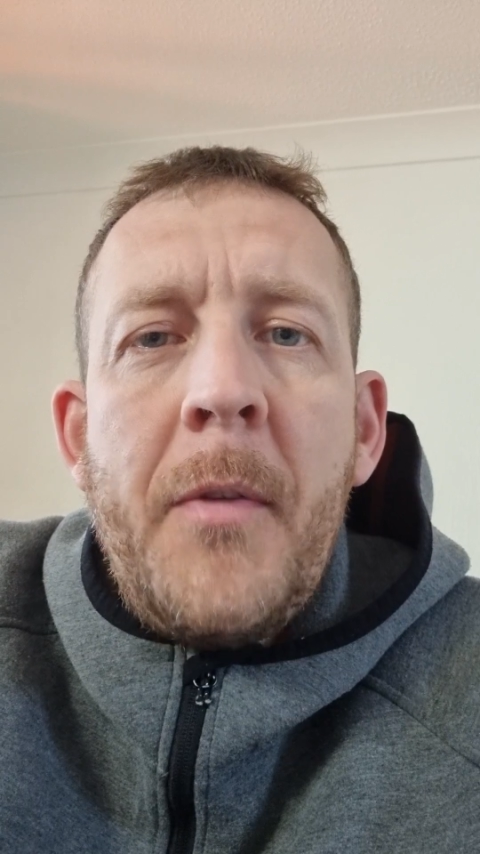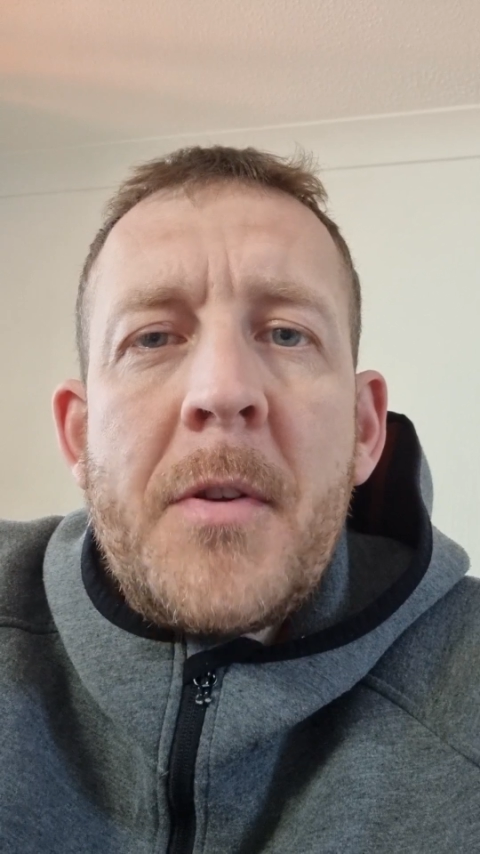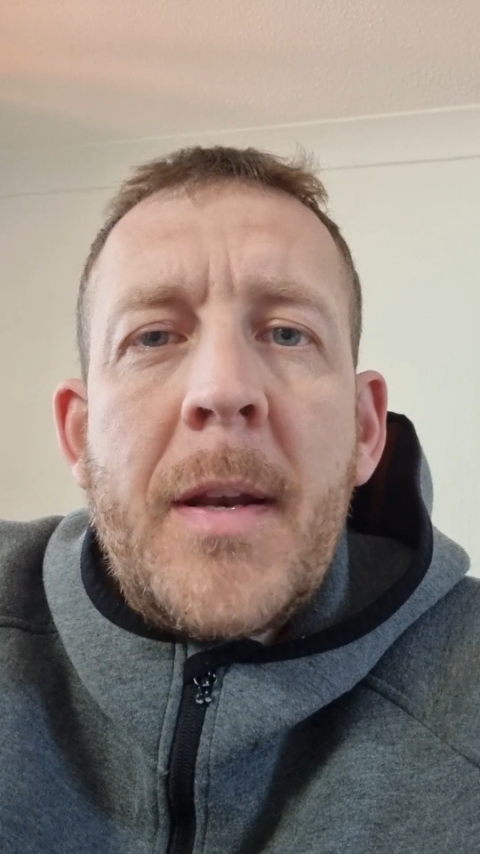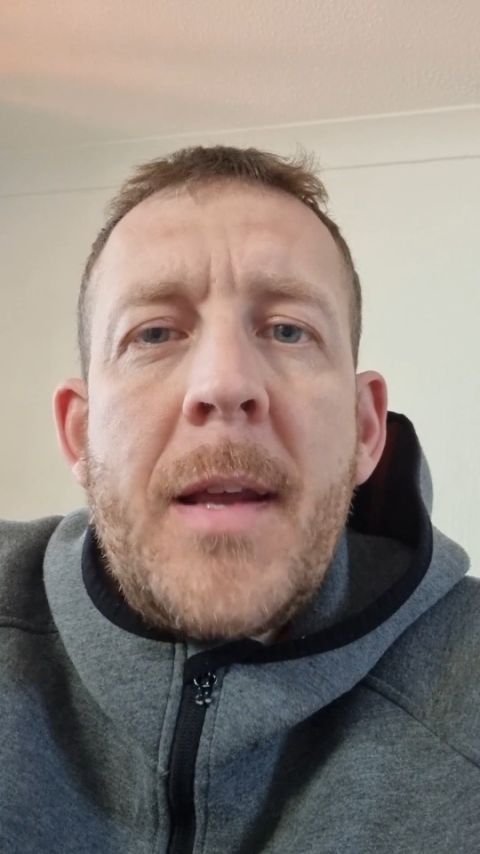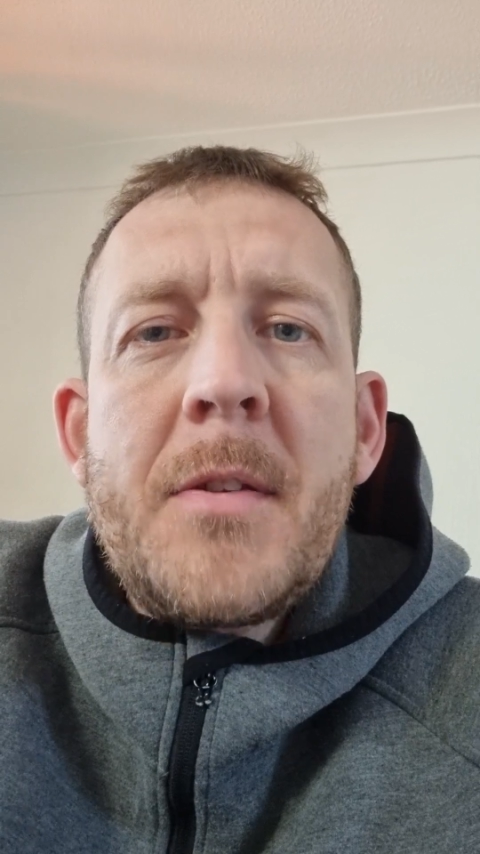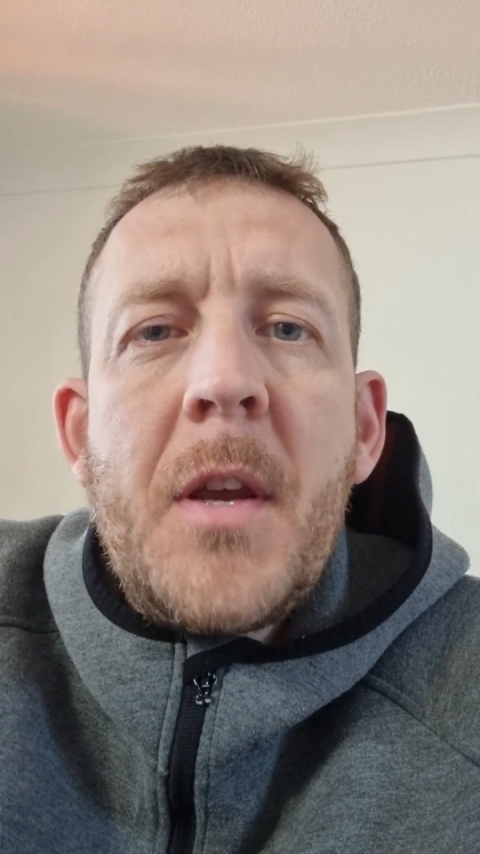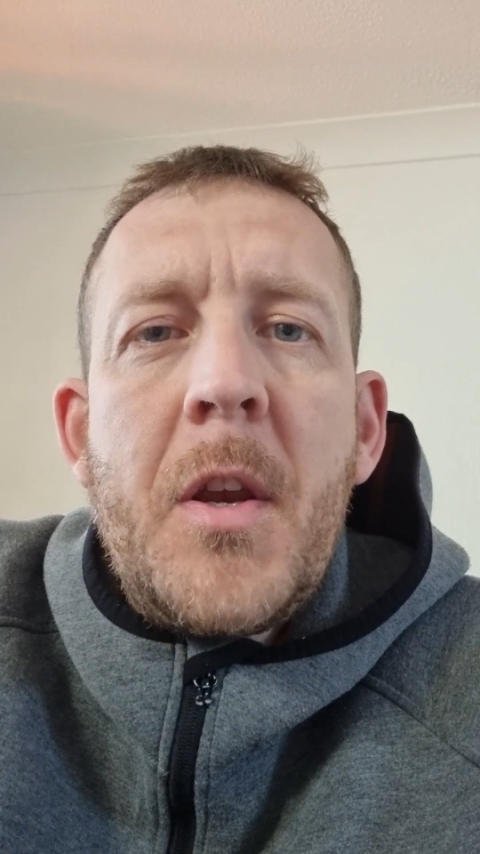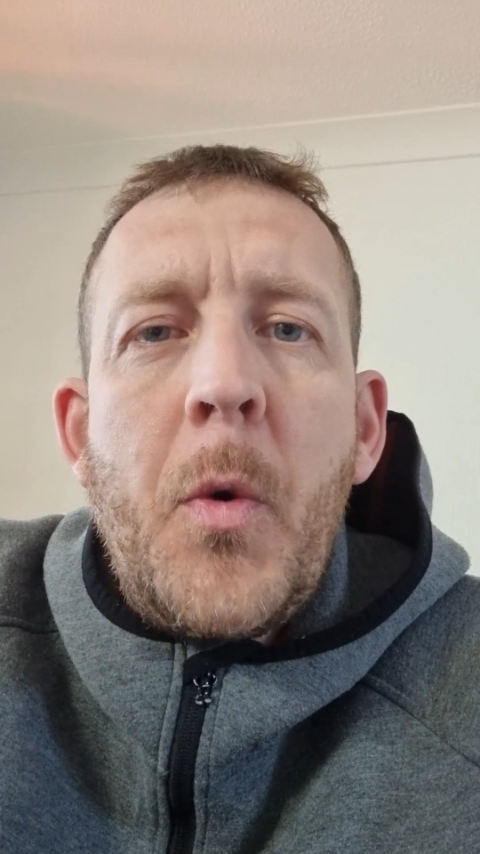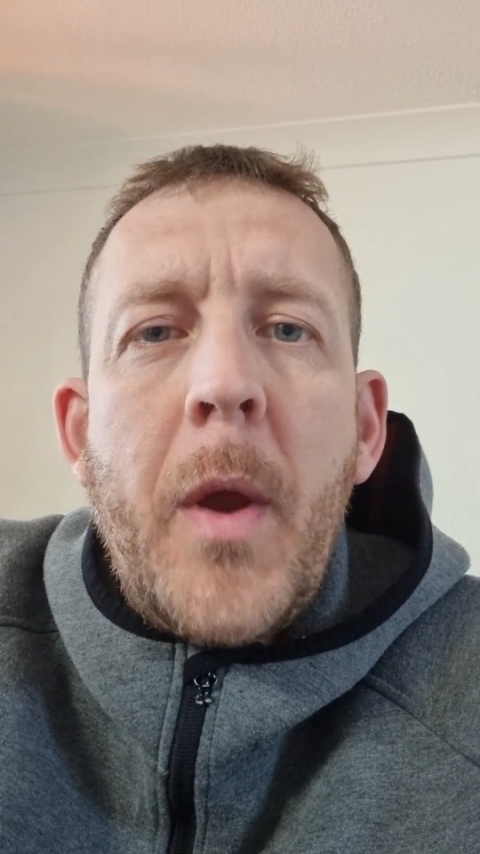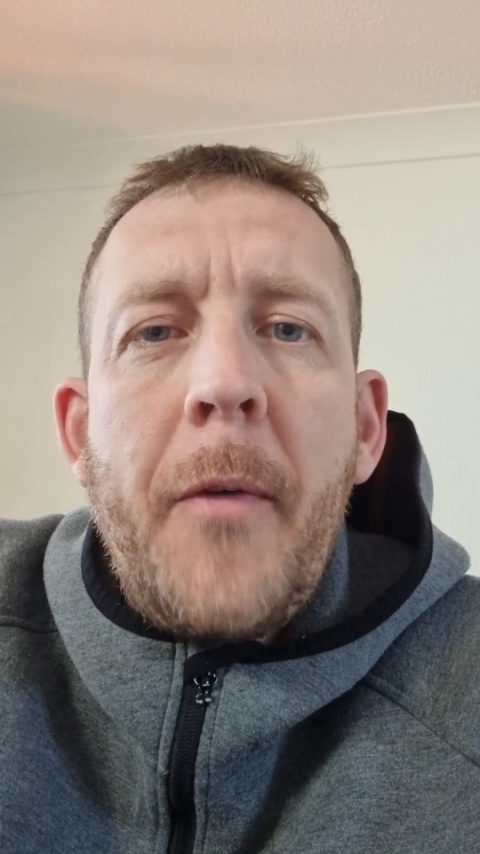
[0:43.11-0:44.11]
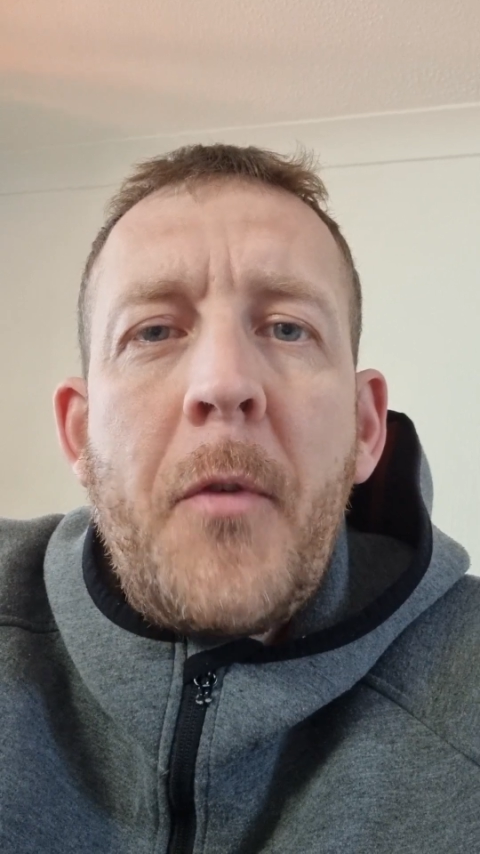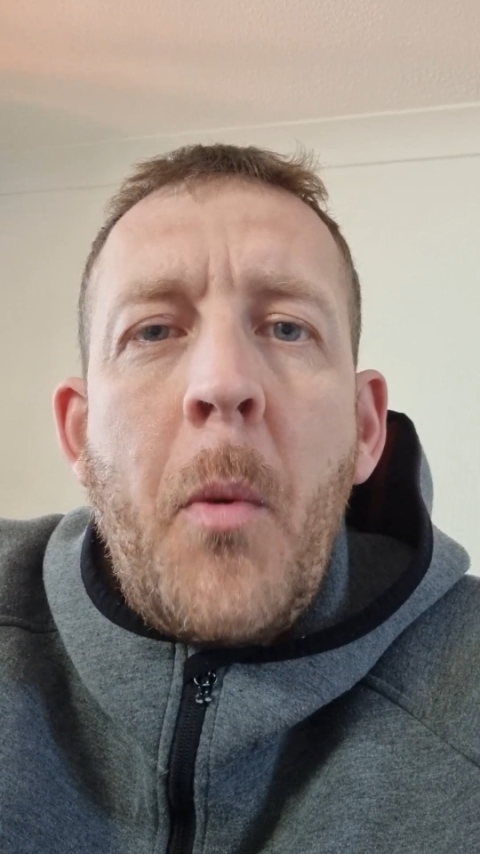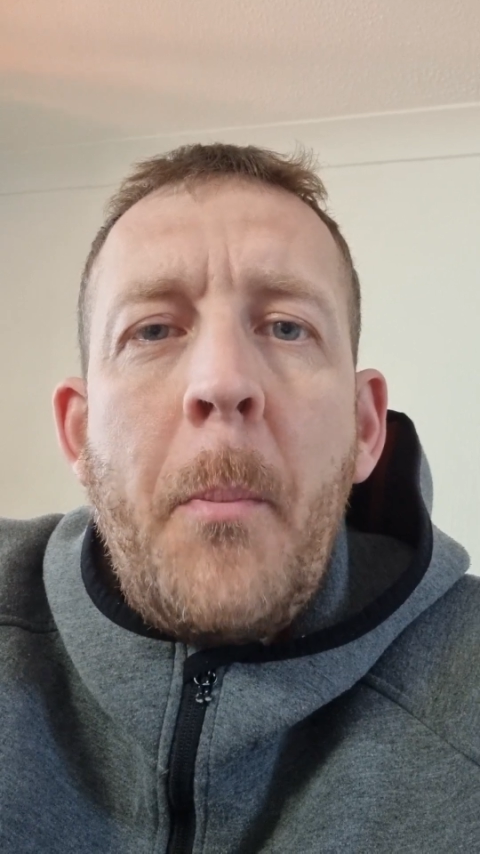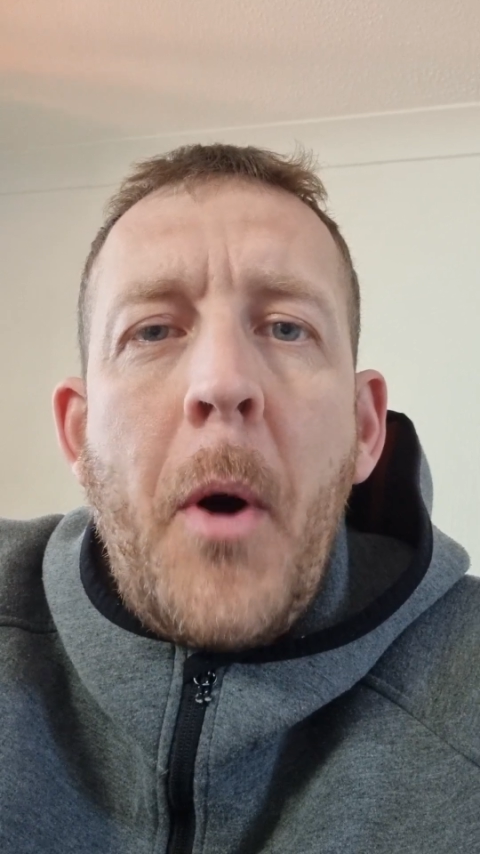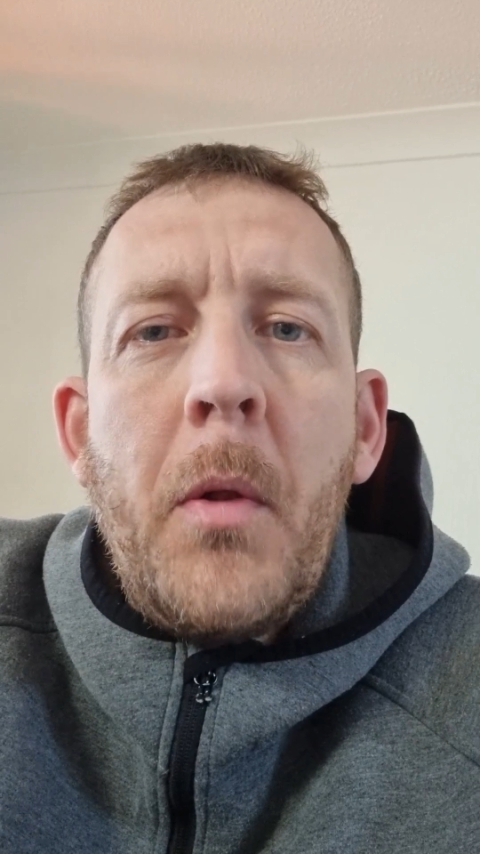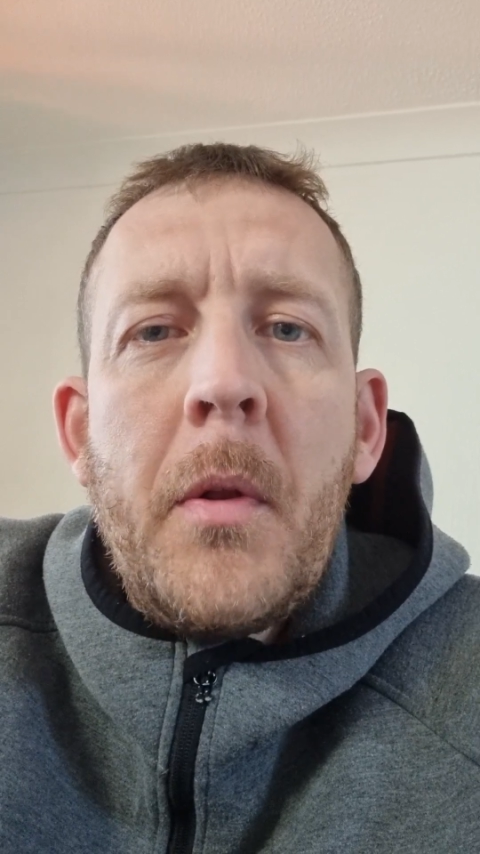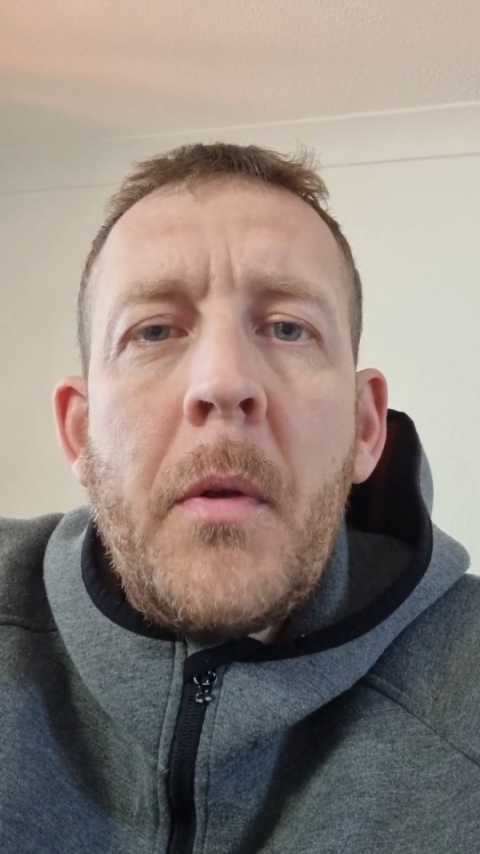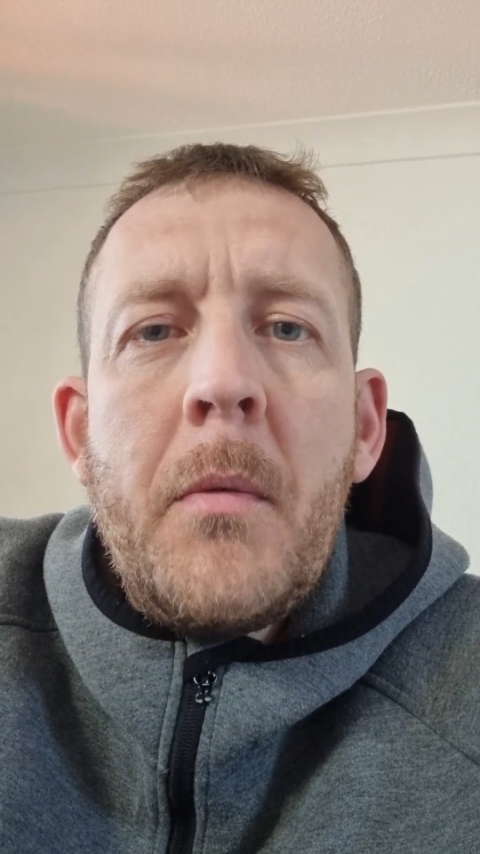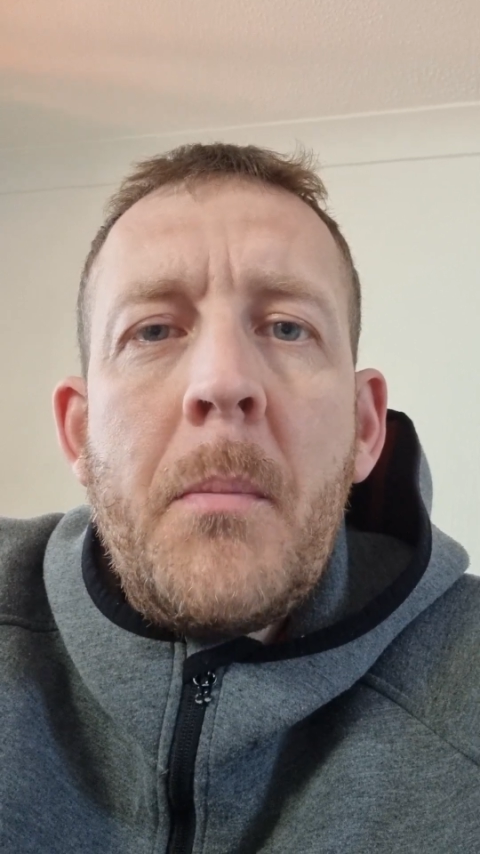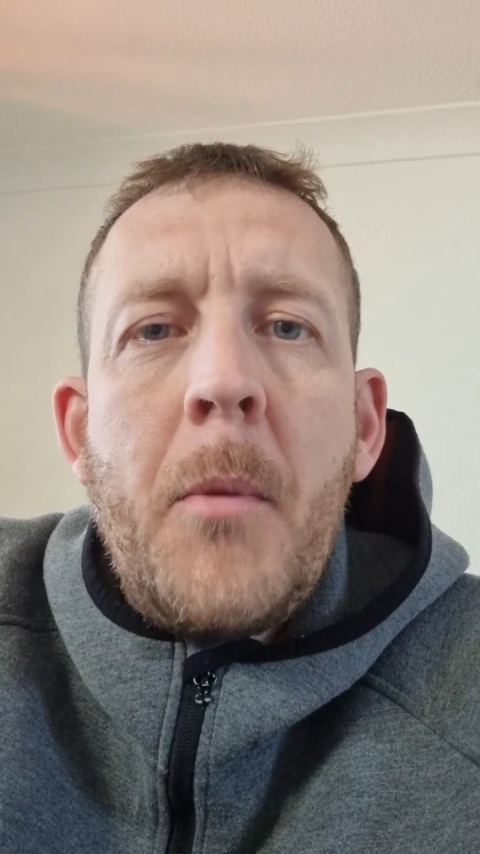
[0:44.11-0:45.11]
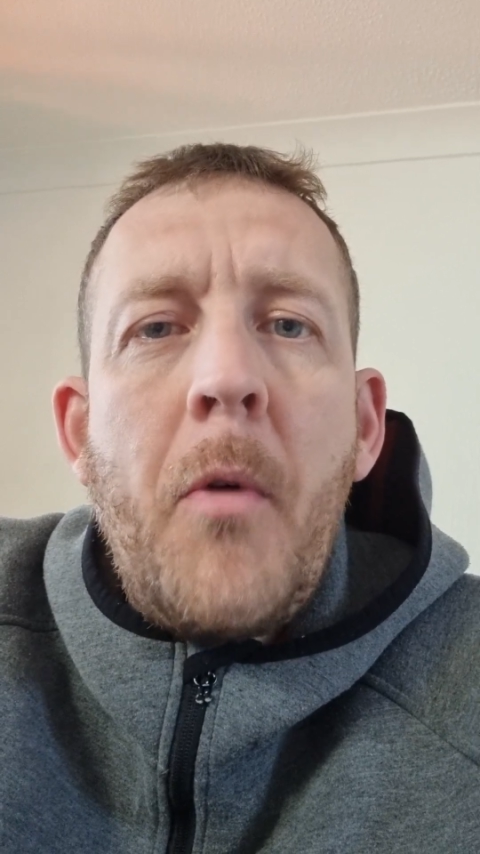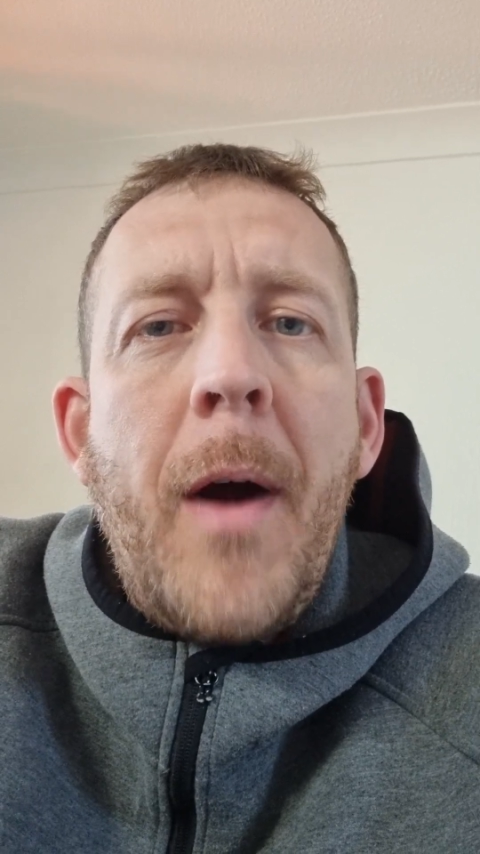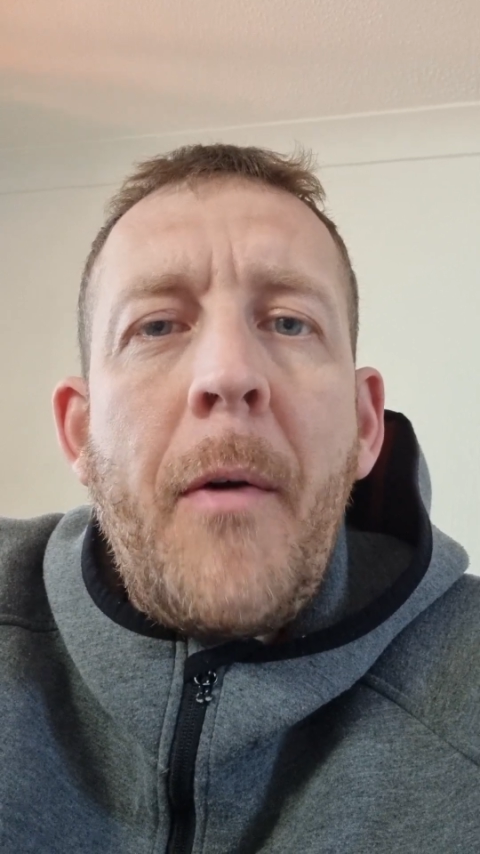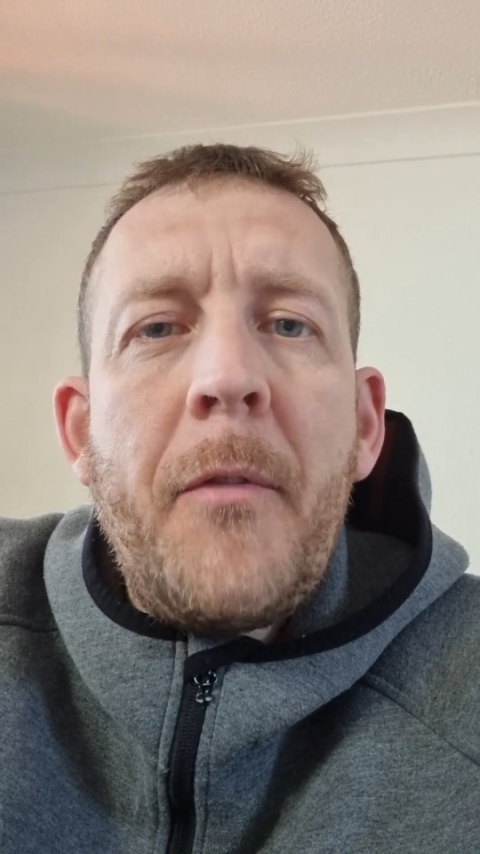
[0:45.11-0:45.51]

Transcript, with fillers: there's an ECU you have to unbolt and move out